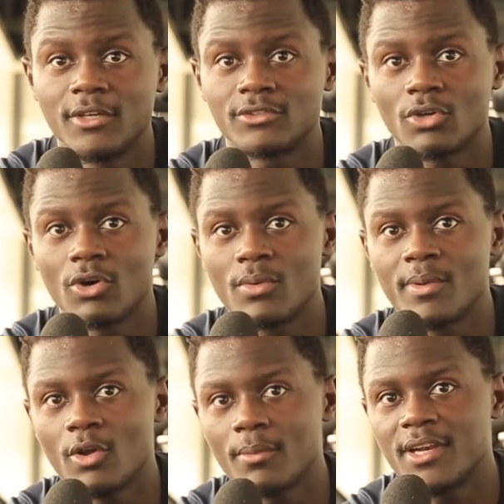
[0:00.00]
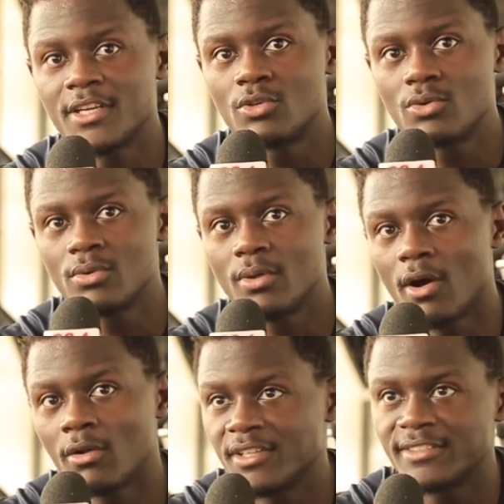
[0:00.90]
So we normally do
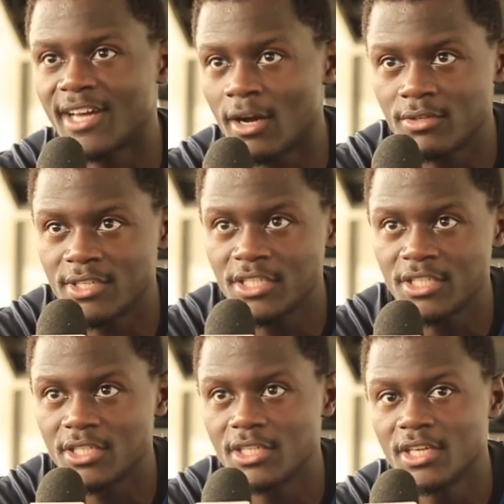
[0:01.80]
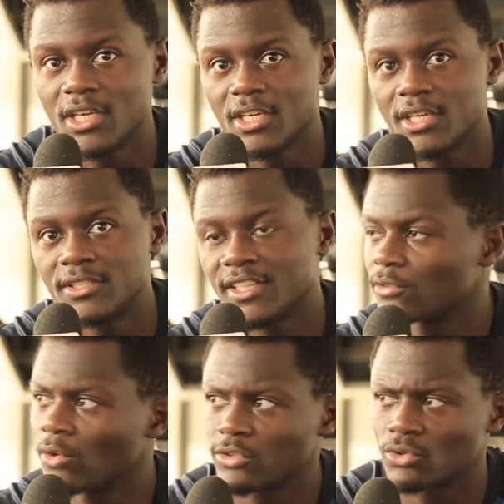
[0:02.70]
all this outreach
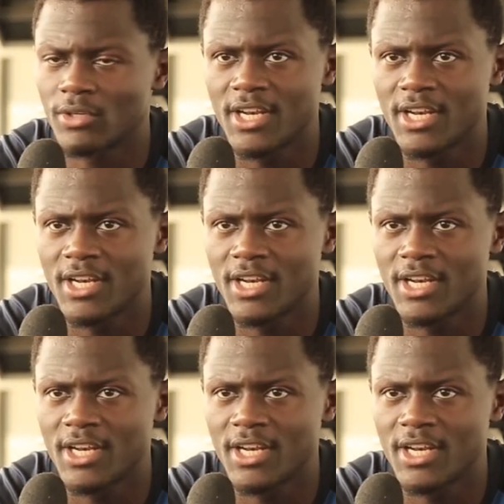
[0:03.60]
just also to